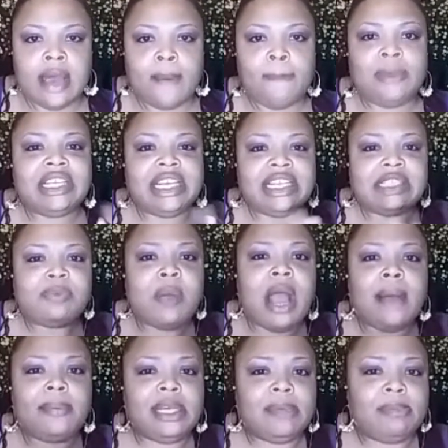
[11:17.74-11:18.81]
But it's
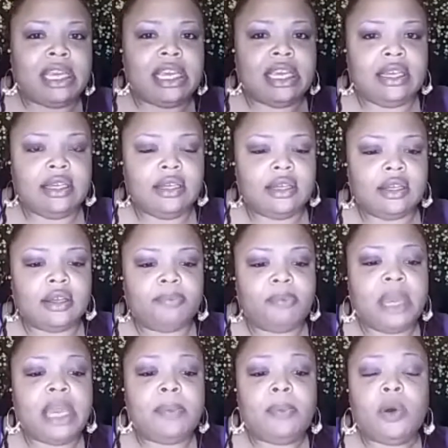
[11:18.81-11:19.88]
probably be
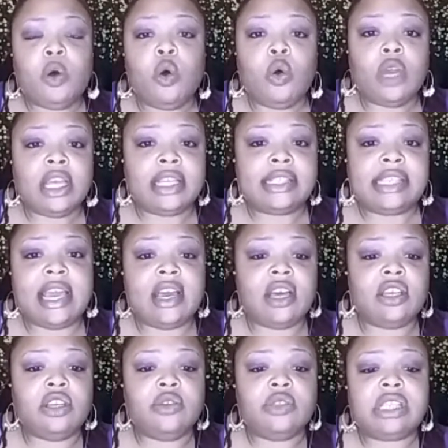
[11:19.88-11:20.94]
people who can
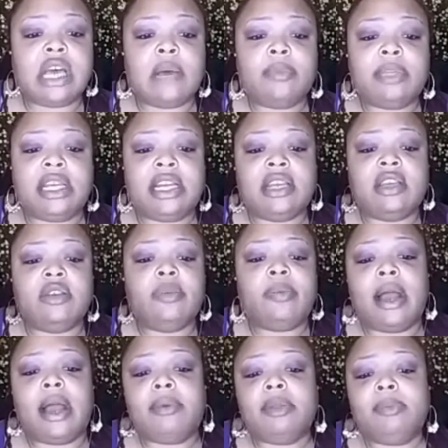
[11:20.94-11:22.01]
tell you something and you
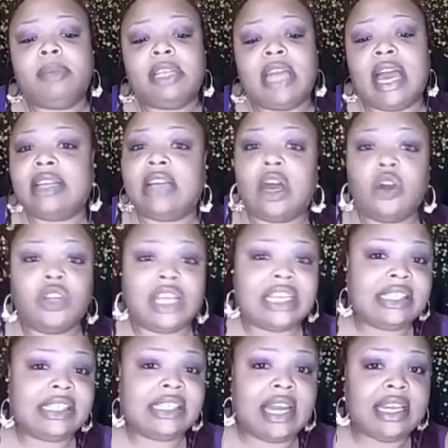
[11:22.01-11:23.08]
probably be like, no,
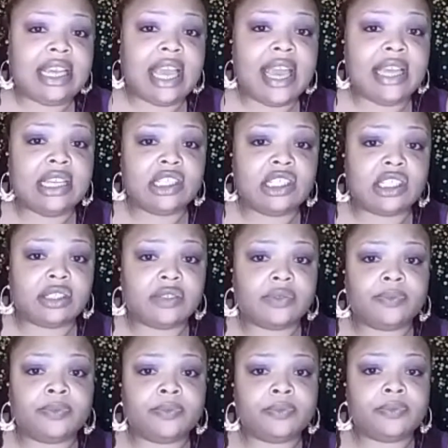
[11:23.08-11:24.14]
that's not Deasia.
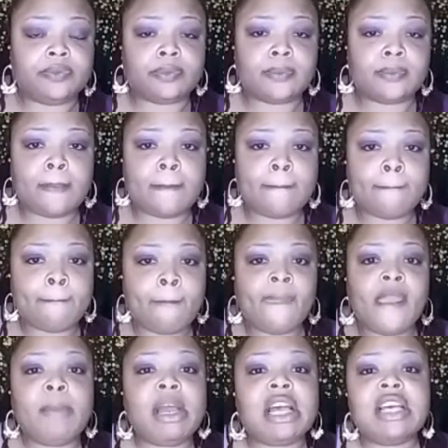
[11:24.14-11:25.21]

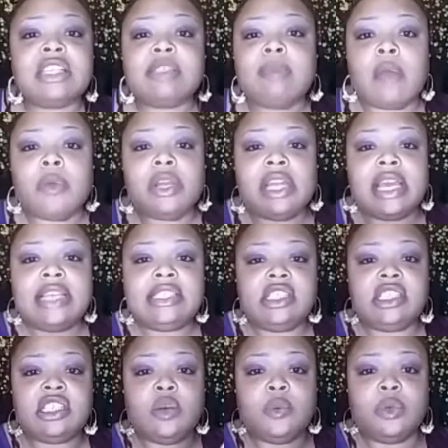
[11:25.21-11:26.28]
Because my
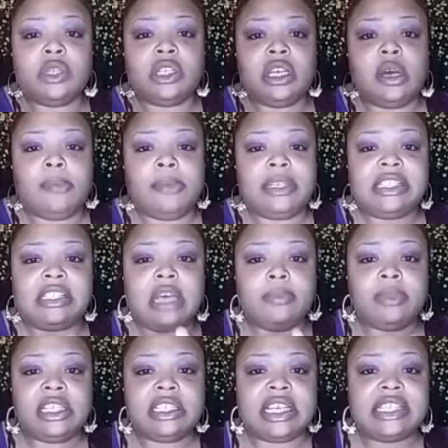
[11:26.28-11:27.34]
relationship with them is
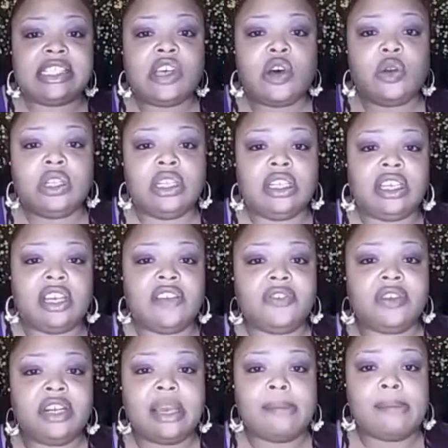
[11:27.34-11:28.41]
something that's totally
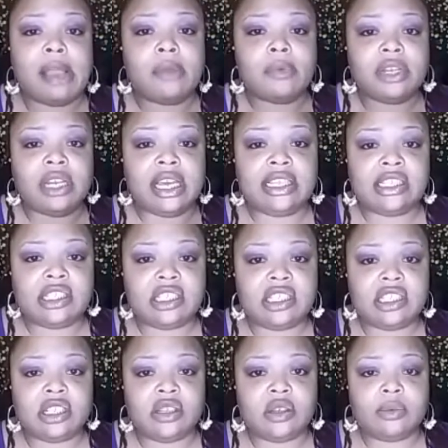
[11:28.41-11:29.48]
different than my
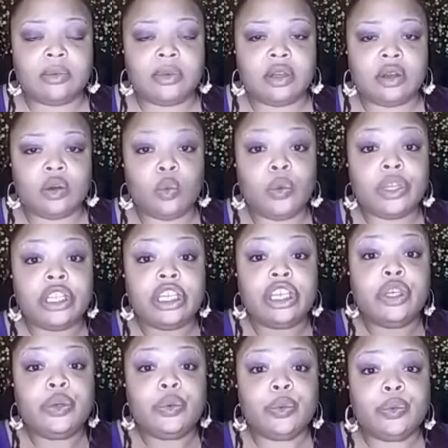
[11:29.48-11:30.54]
relationship with
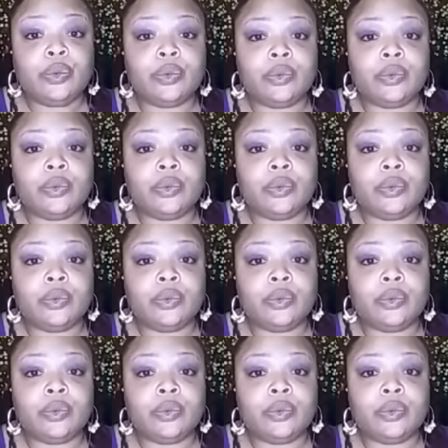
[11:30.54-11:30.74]
you.